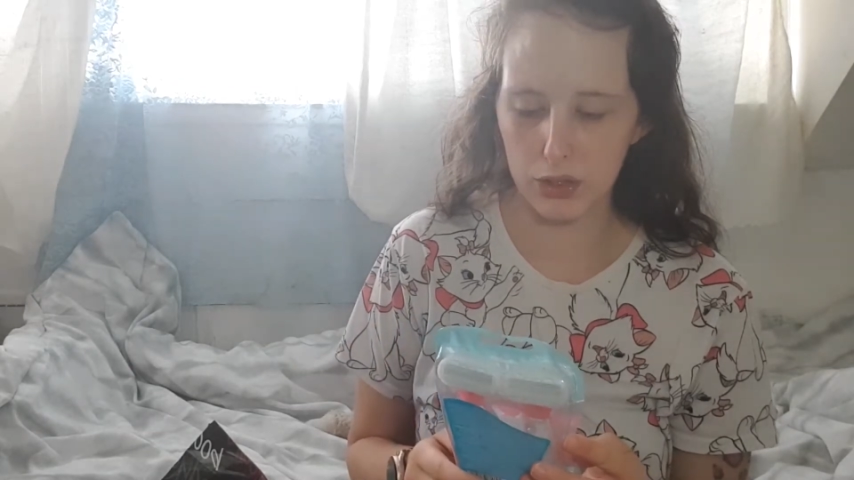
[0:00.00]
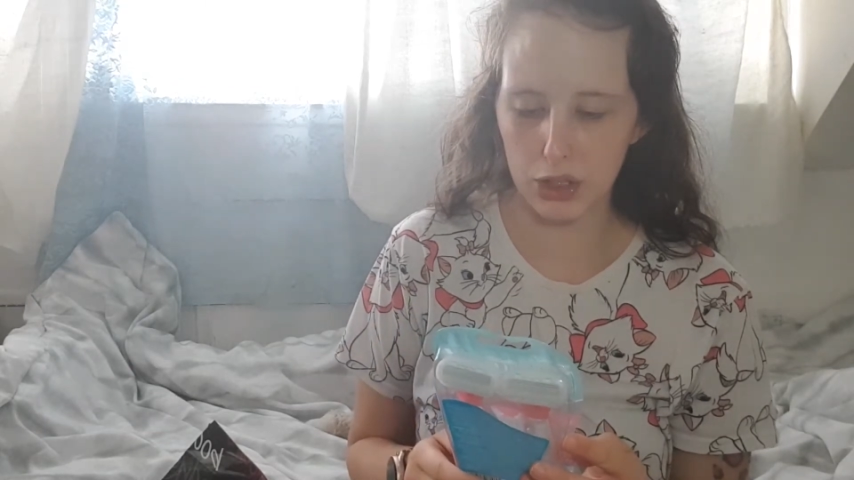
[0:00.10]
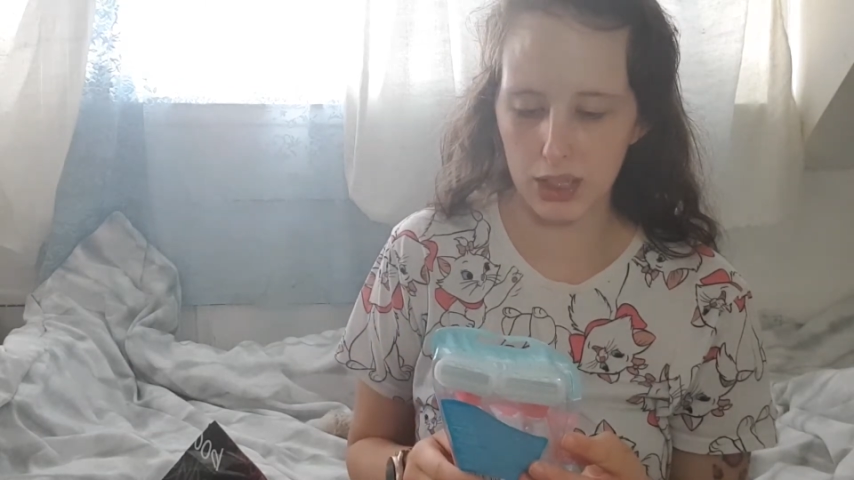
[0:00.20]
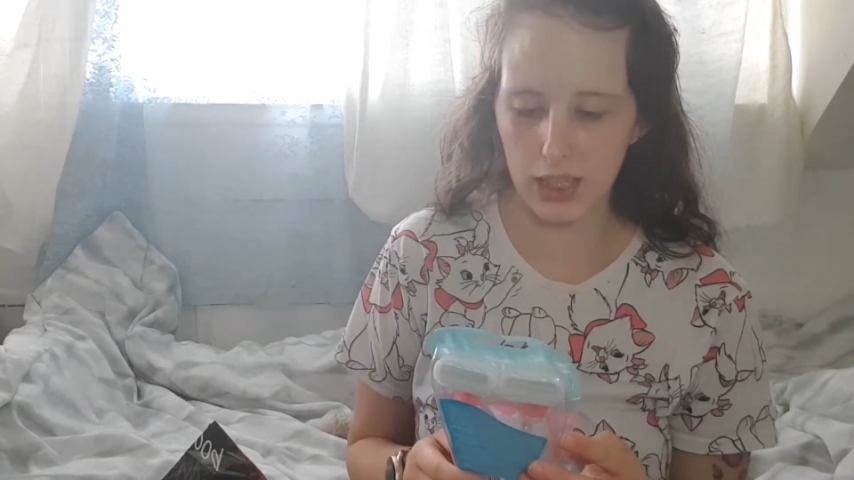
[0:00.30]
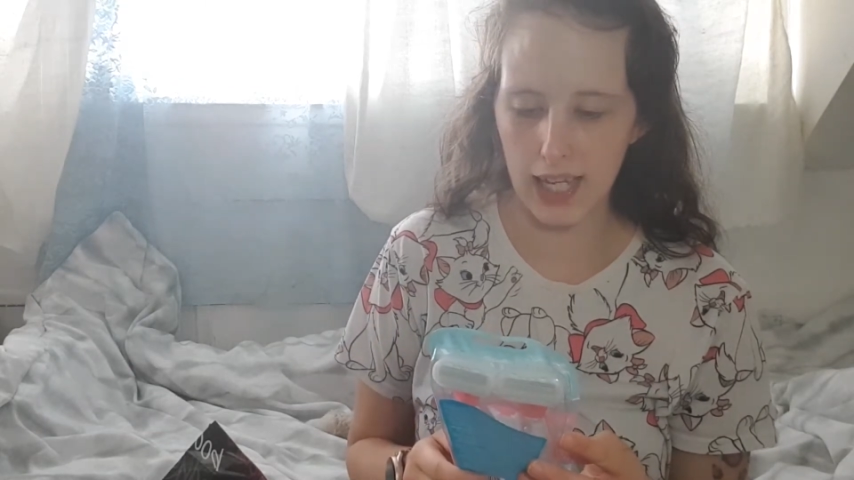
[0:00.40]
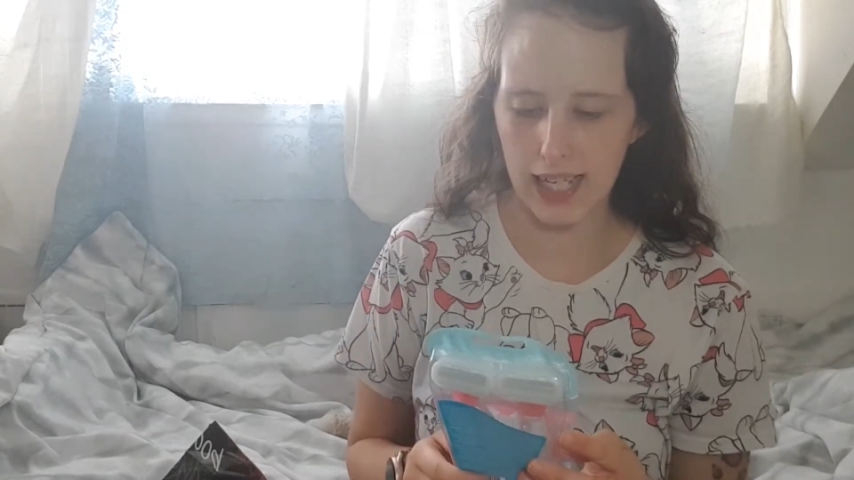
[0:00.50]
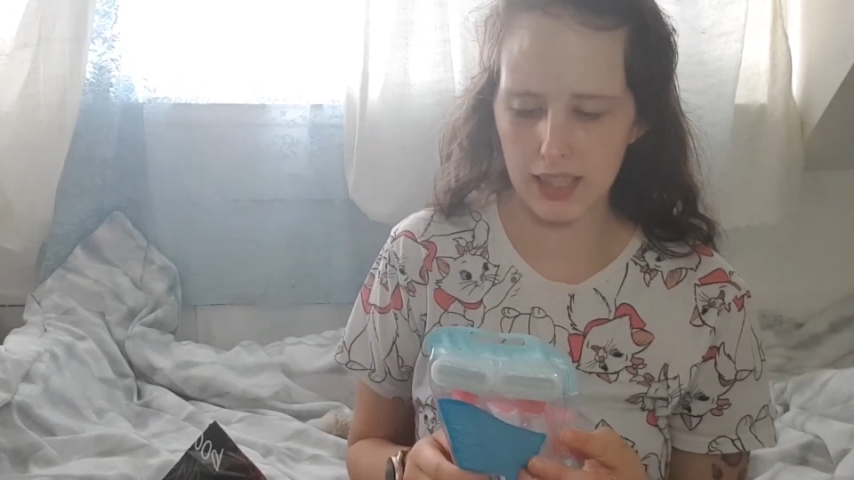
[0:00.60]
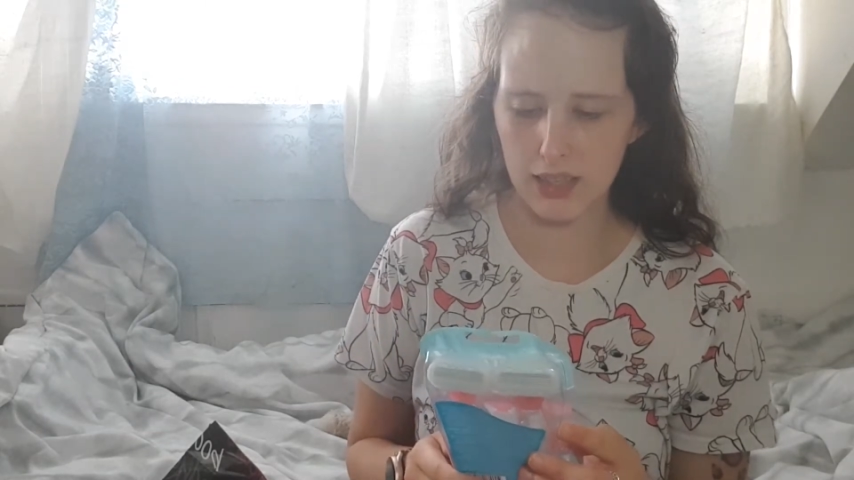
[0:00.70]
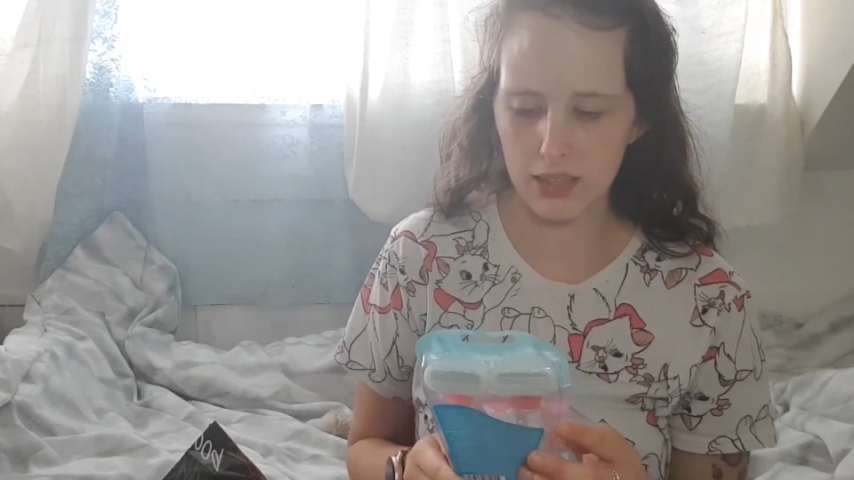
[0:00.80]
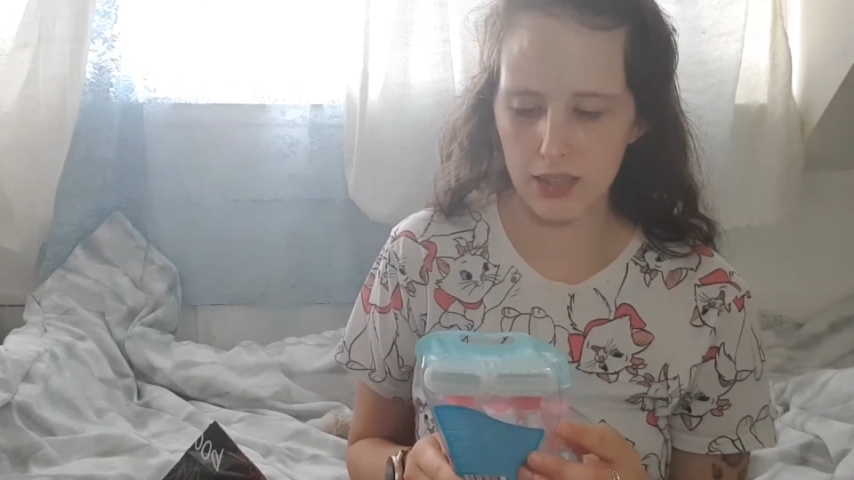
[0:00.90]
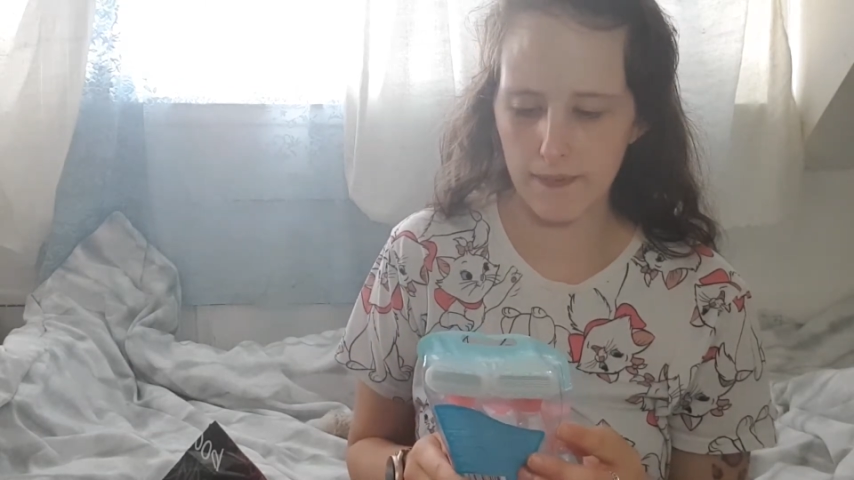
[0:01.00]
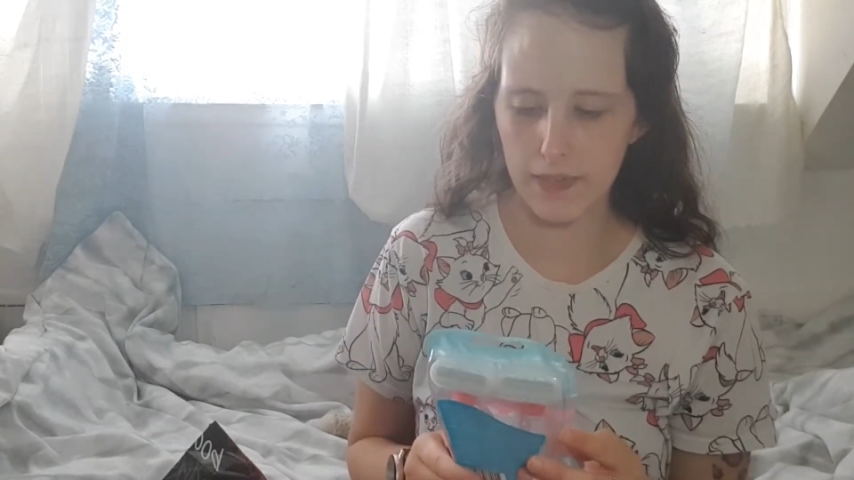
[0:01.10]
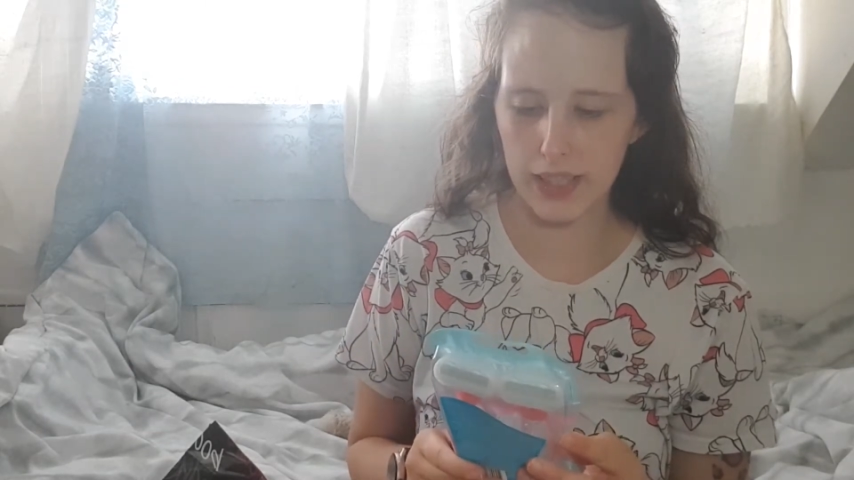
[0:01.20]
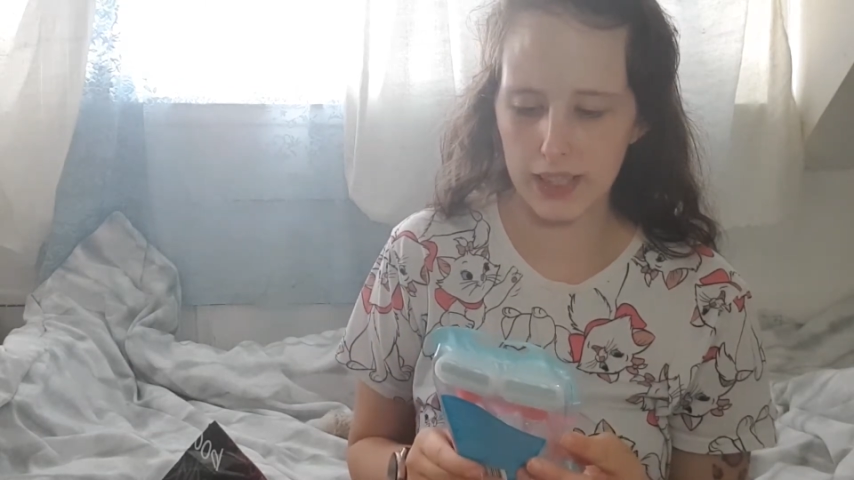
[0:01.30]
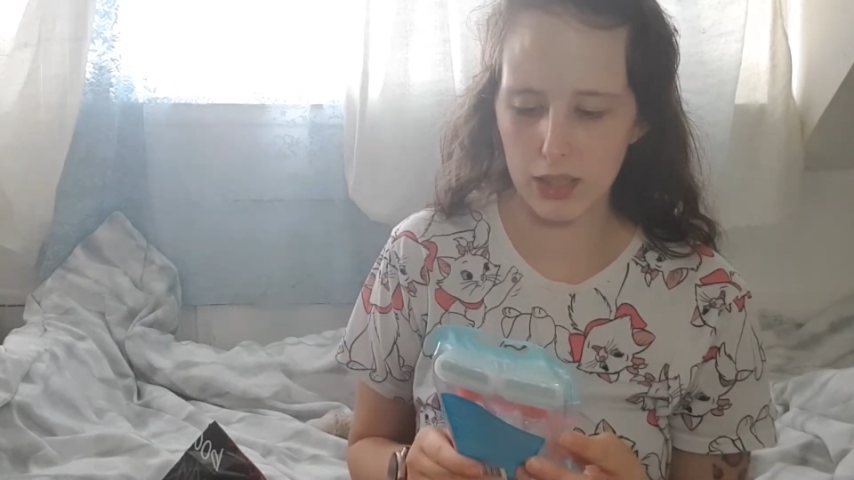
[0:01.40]
Gillette
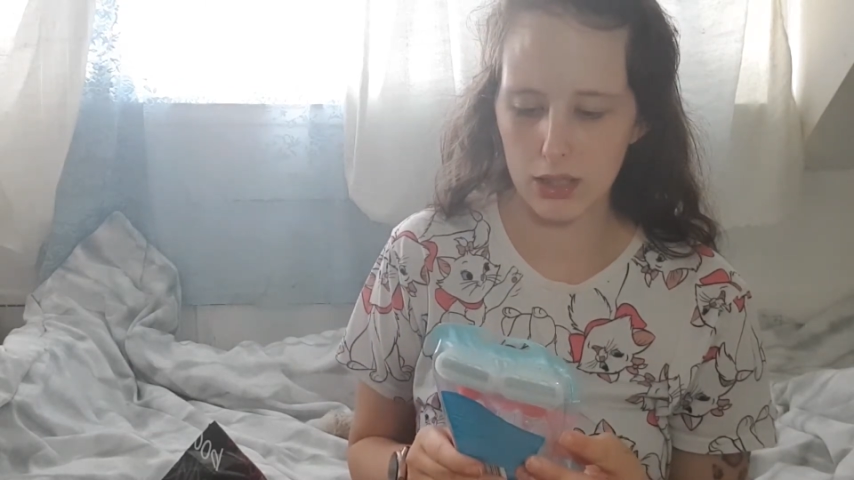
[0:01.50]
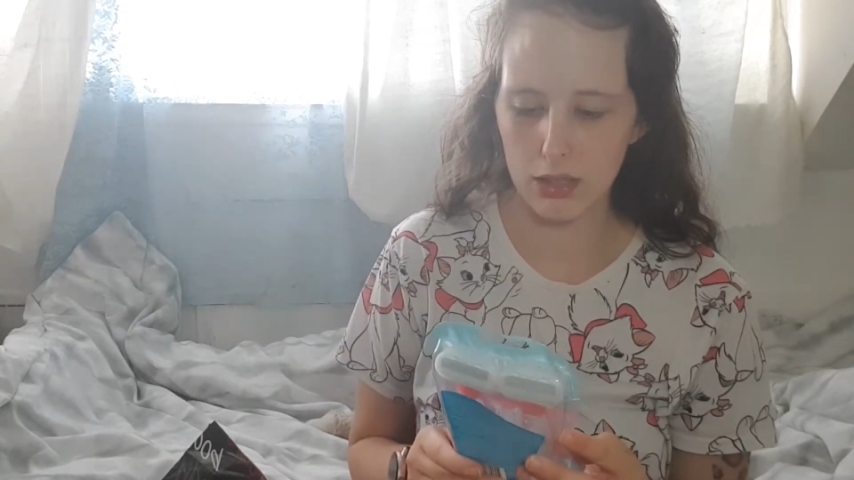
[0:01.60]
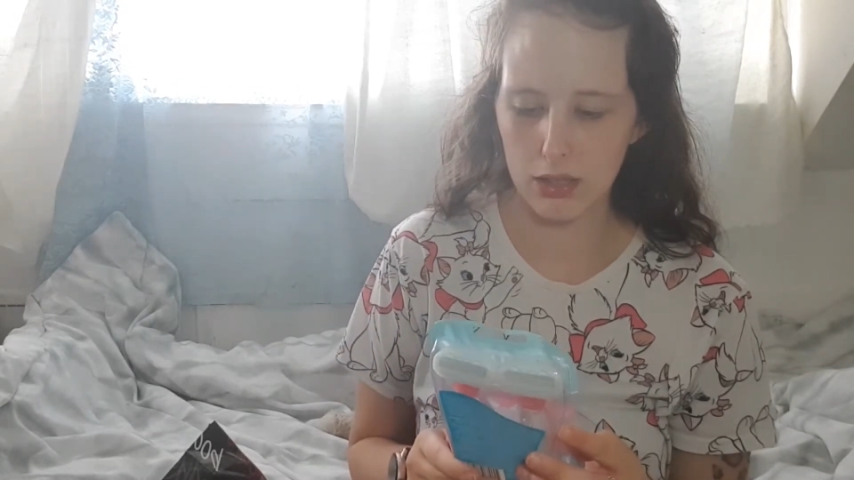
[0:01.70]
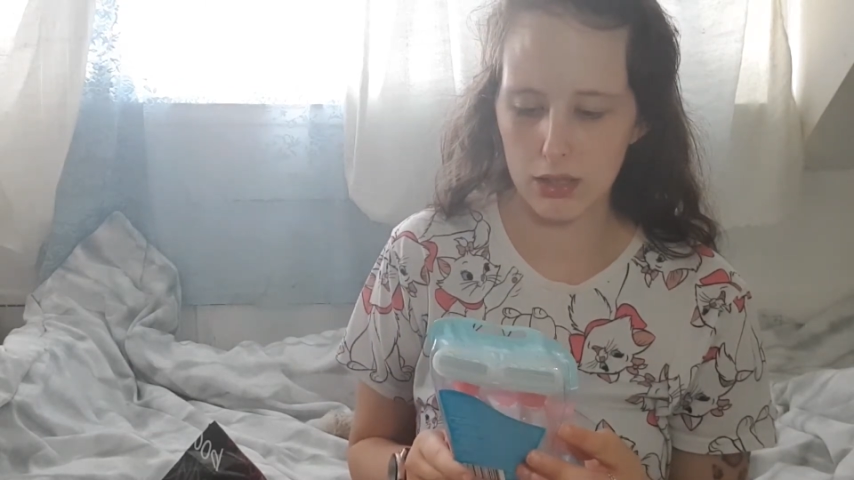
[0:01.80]
Venus